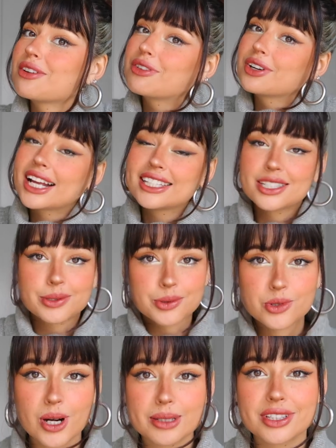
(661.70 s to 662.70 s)
don't forget to
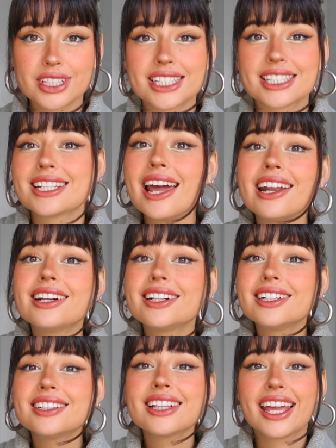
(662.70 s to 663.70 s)
subscribe to this
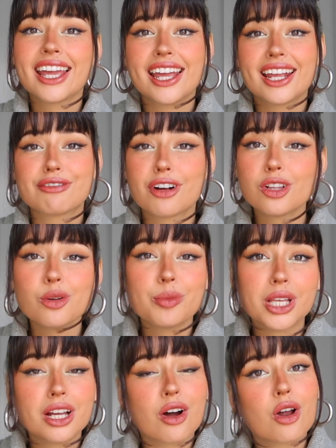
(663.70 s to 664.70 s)
channel and follow
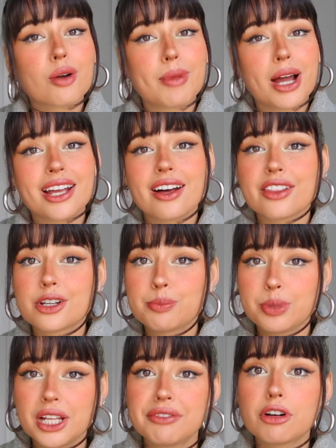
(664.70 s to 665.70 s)
me on my other
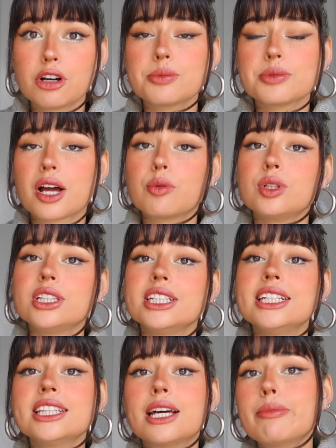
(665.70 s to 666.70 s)
platforms. I will
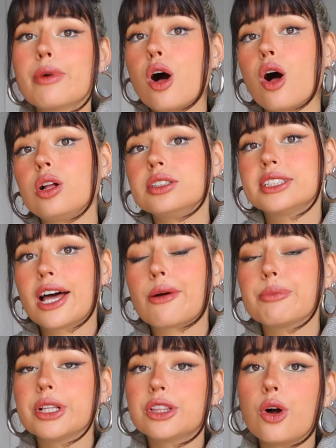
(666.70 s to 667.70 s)
link them all
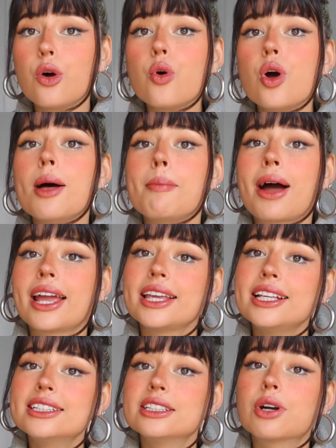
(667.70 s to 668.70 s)
down below. My
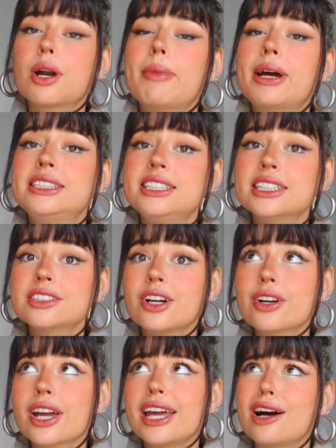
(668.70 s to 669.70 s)
Instagram, my
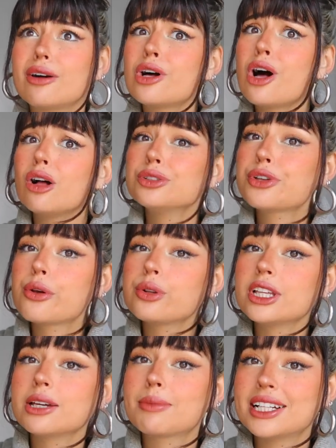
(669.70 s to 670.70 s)
TikTok, and I'll also
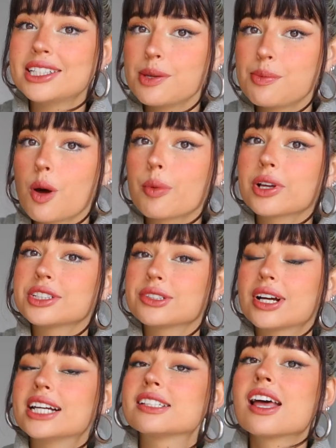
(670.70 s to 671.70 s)
link my Depop because you
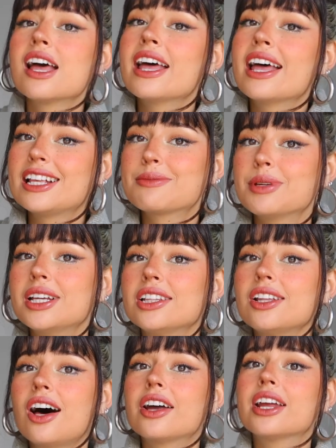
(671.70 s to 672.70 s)
guys ask me a
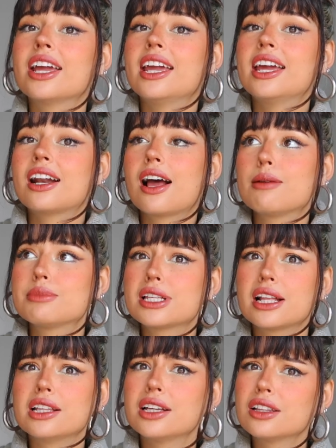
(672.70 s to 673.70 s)
lot and I'm
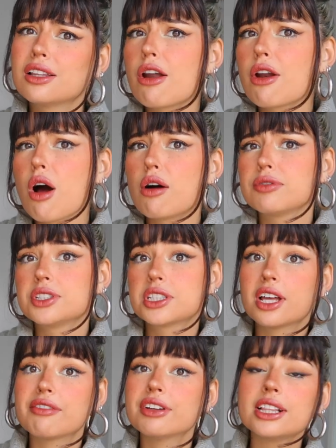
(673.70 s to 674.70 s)
selling a lot of
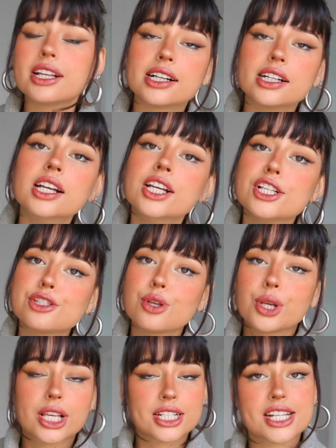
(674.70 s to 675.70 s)
stuff in there, so
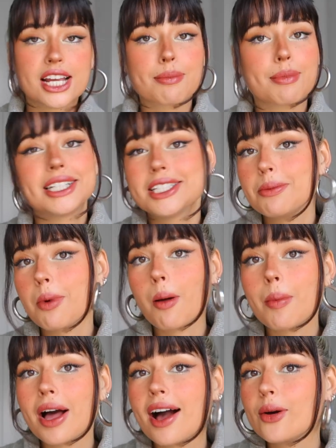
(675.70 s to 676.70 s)
you can check my
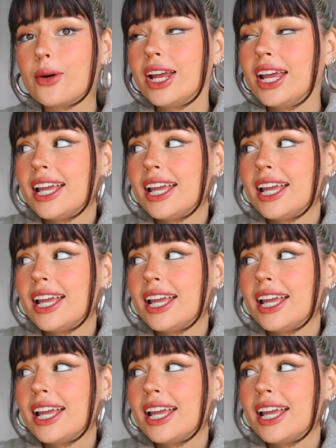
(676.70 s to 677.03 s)
Depop out.